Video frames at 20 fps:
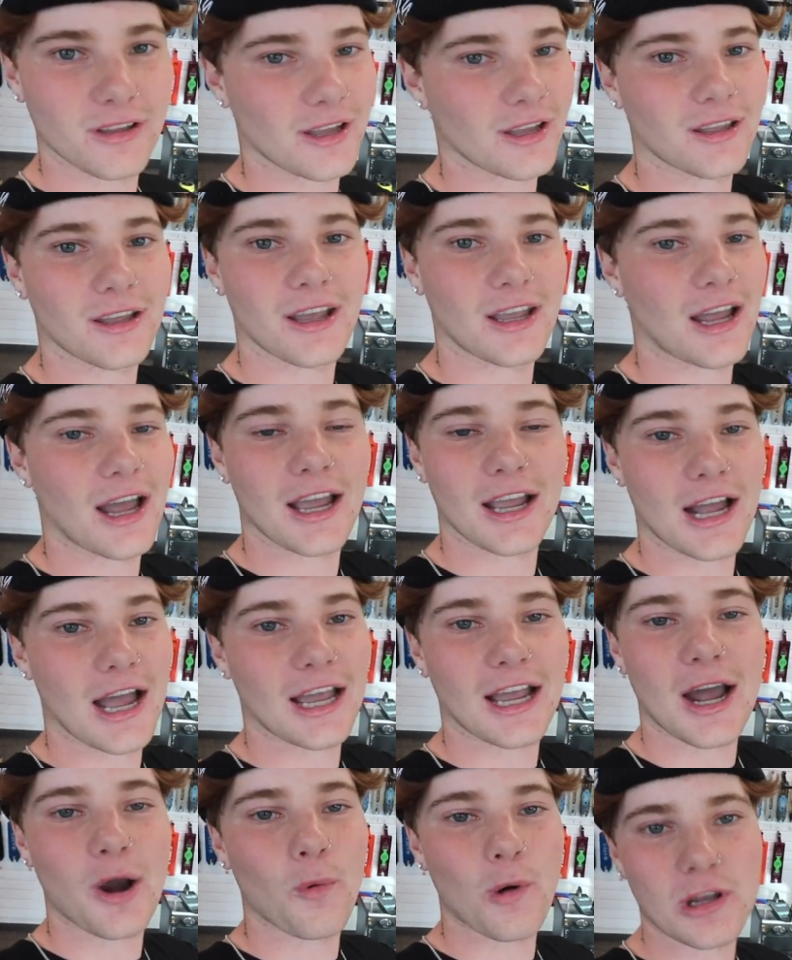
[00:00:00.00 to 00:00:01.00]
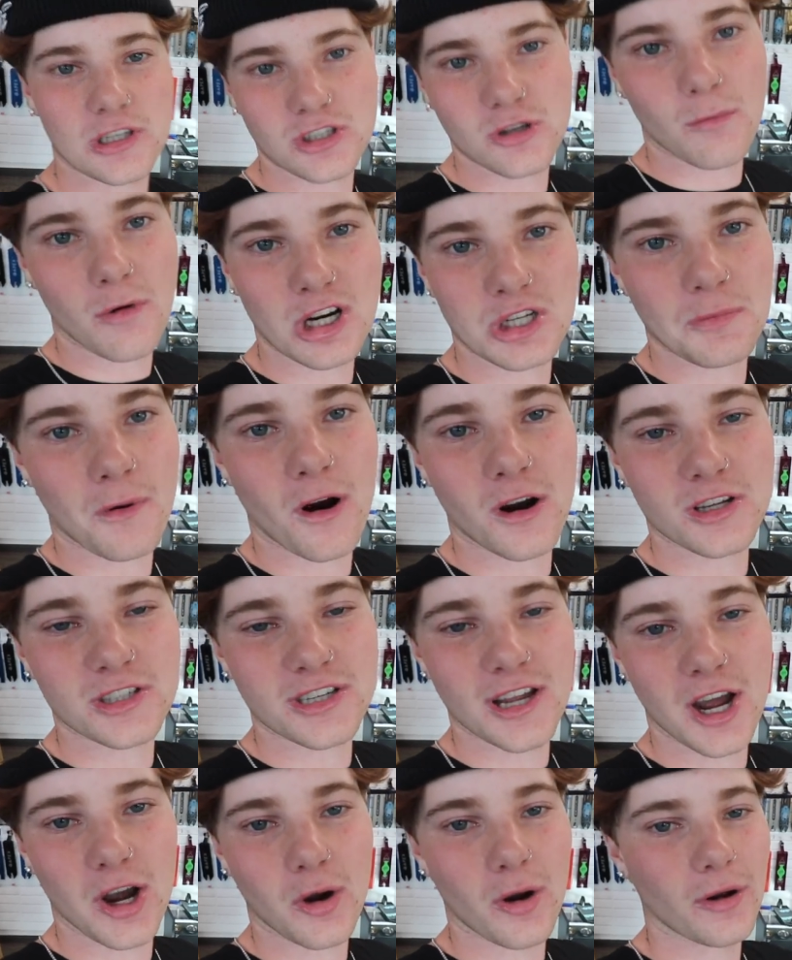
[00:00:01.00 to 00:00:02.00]
I, I, I got way too much parts
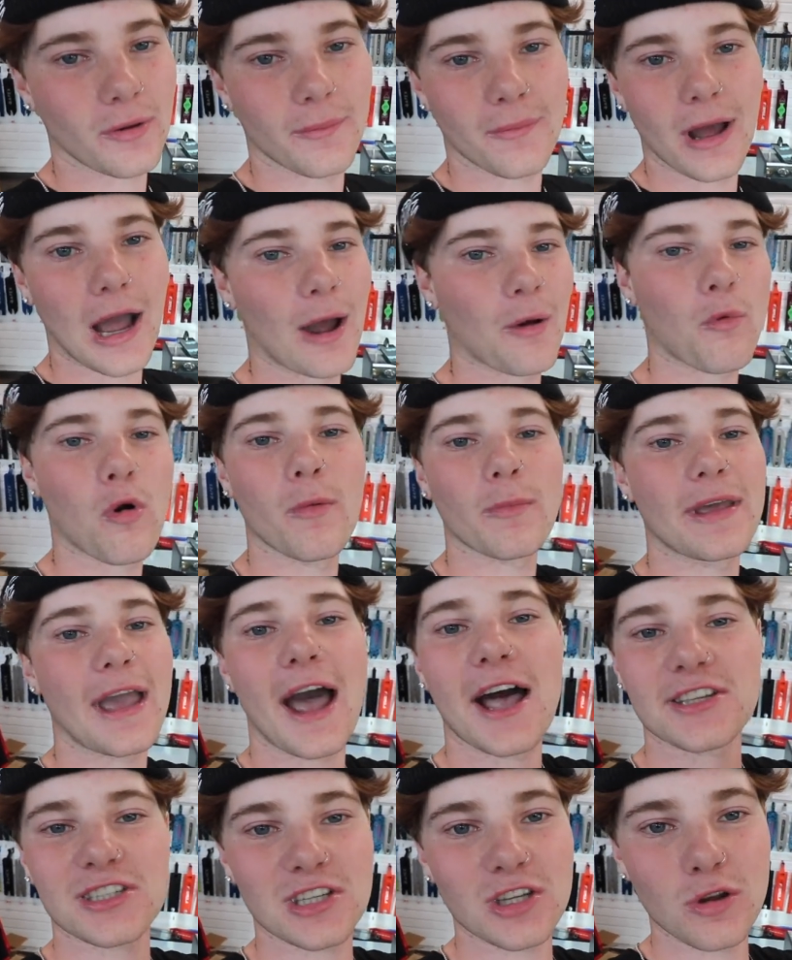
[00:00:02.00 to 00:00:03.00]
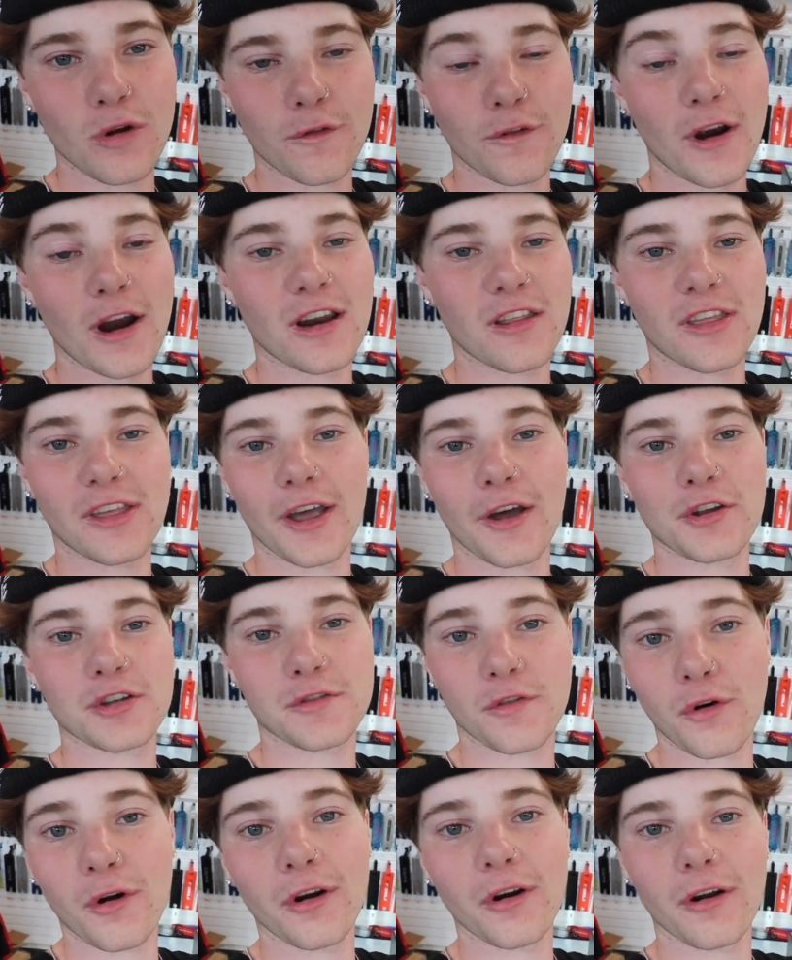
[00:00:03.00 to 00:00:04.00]
now. I won't be asking you for anything else
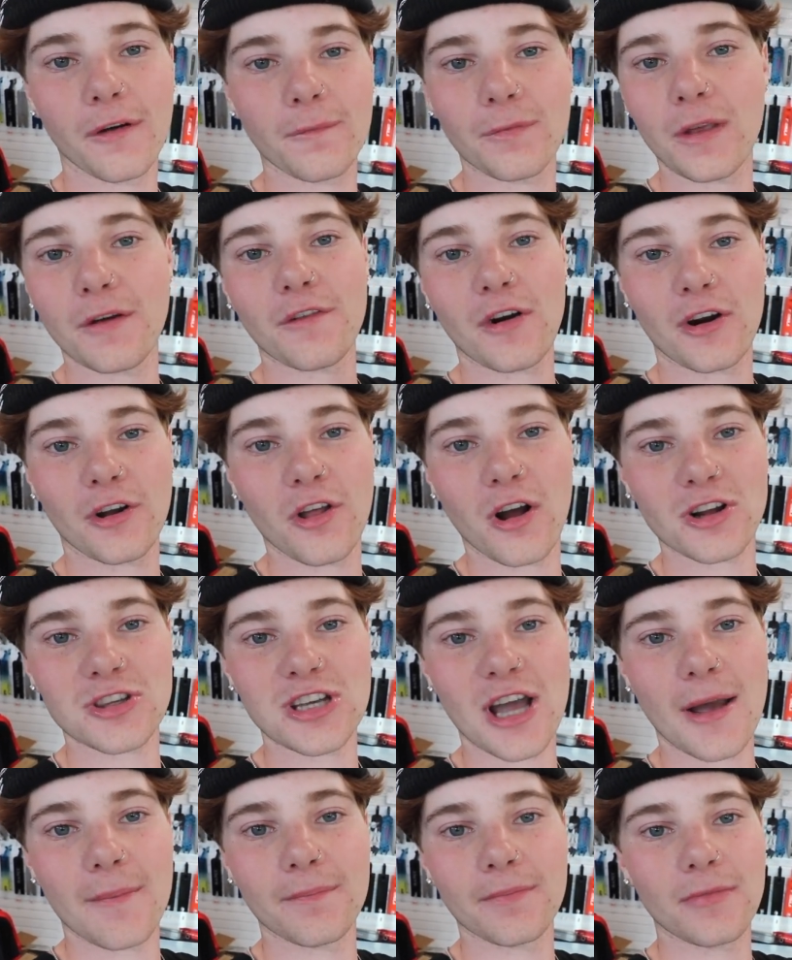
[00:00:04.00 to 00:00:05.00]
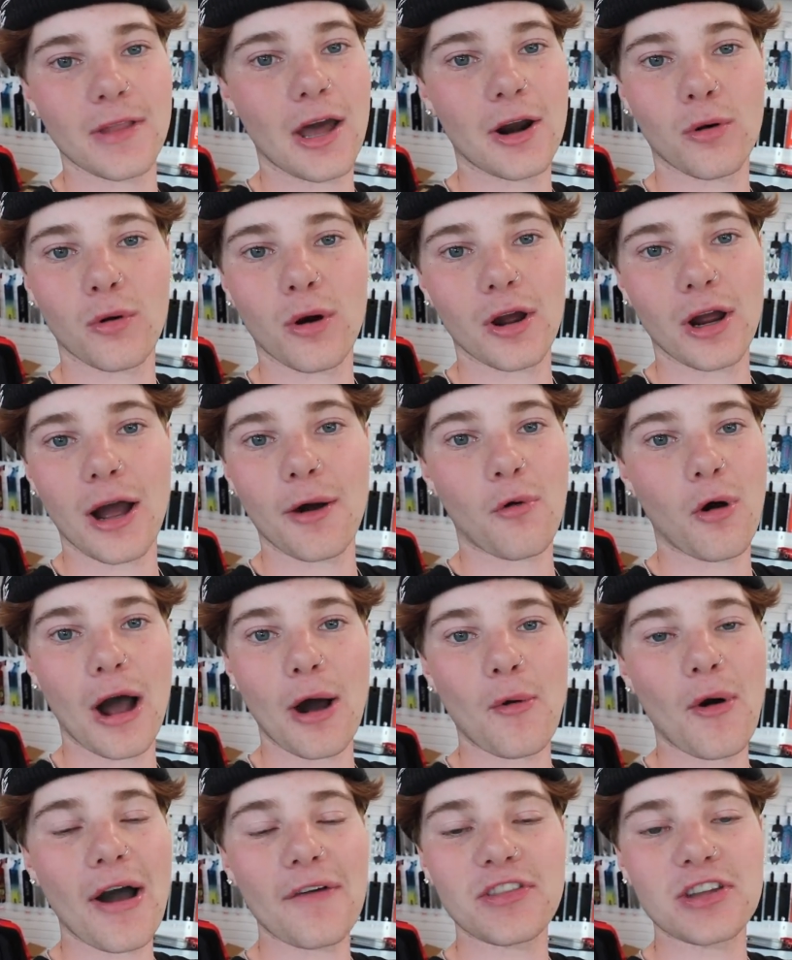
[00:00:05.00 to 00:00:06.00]
for a very long time. I don't, I, I
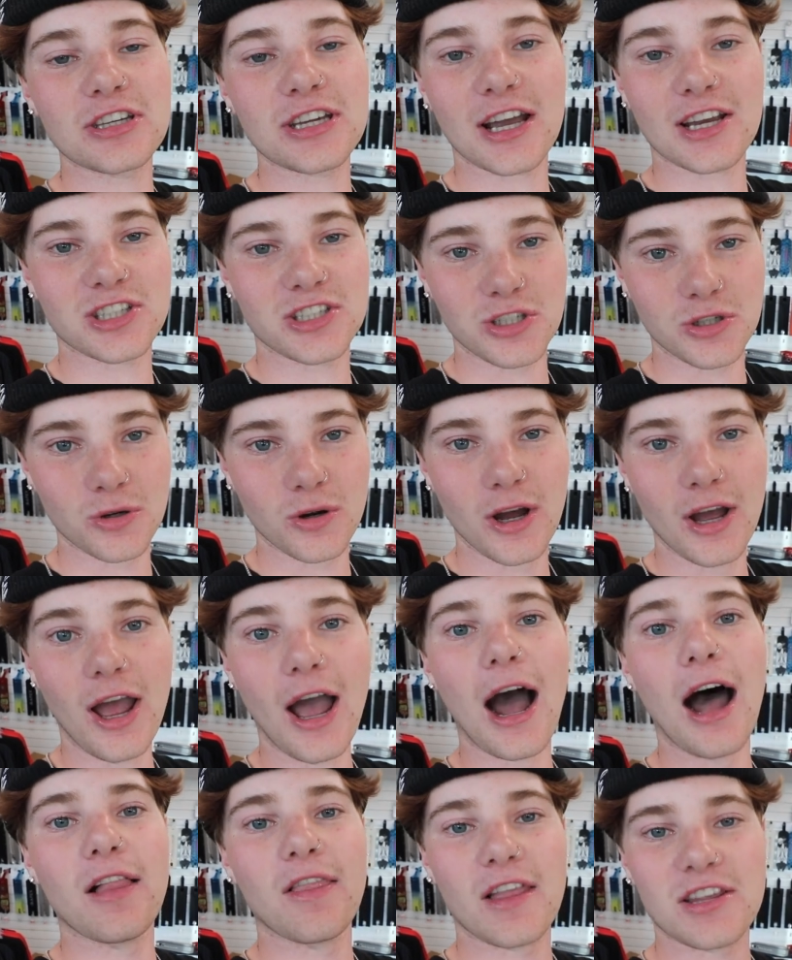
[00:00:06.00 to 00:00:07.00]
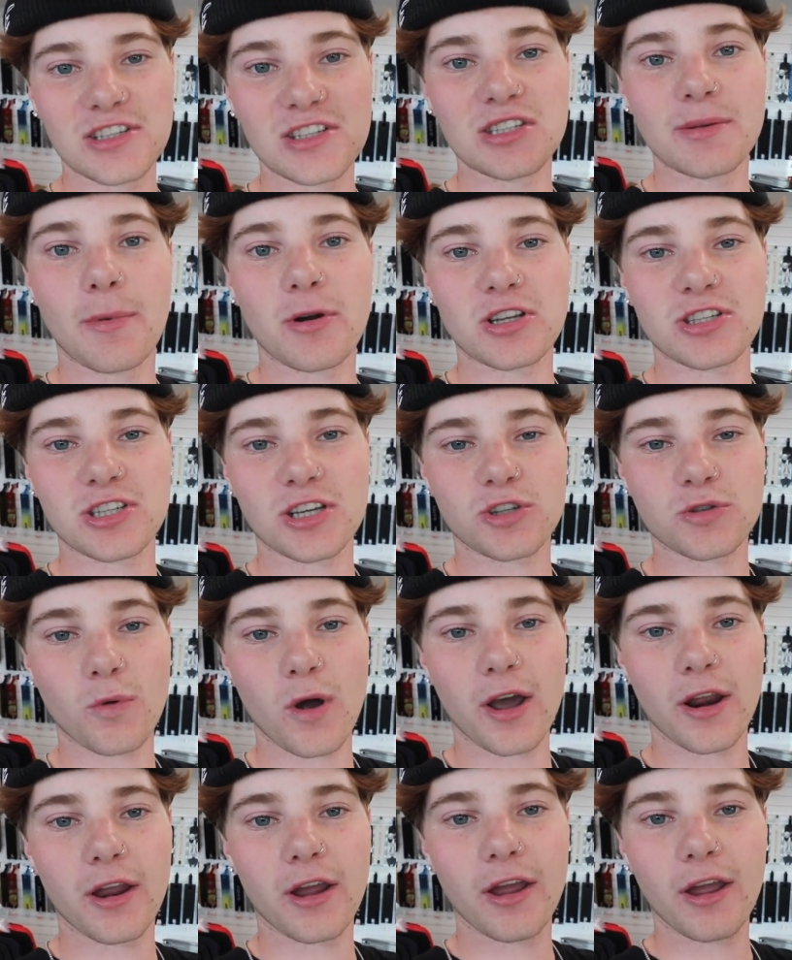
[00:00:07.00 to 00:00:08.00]
won't have to text you unless it's about a six
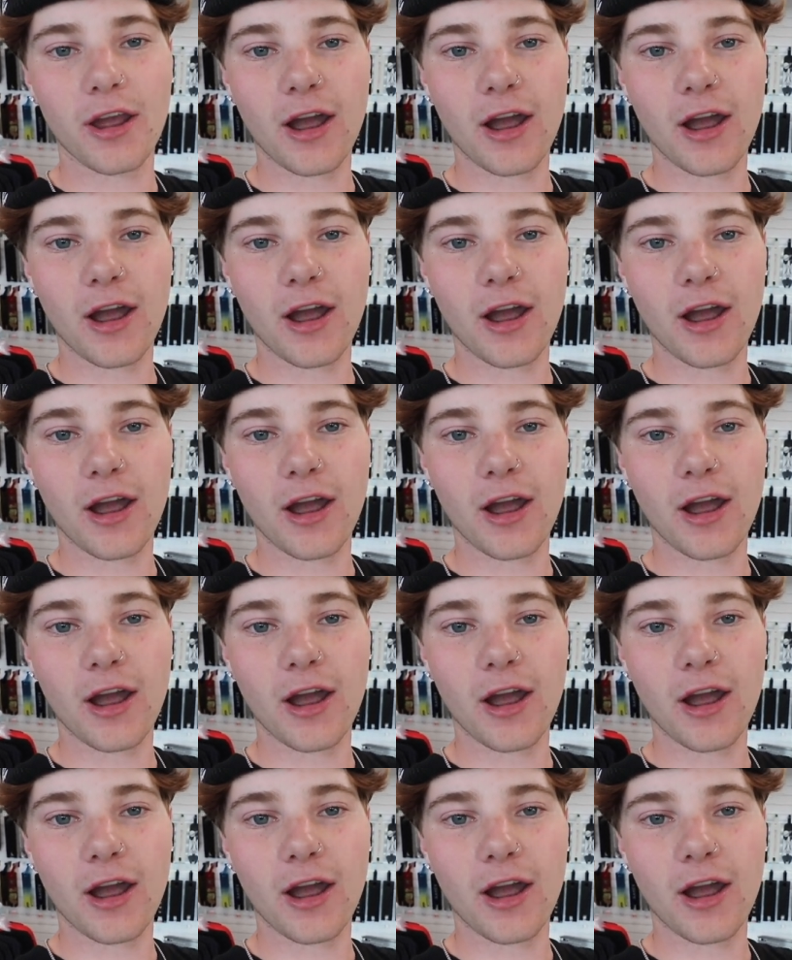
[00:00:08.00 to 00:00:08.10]
wide.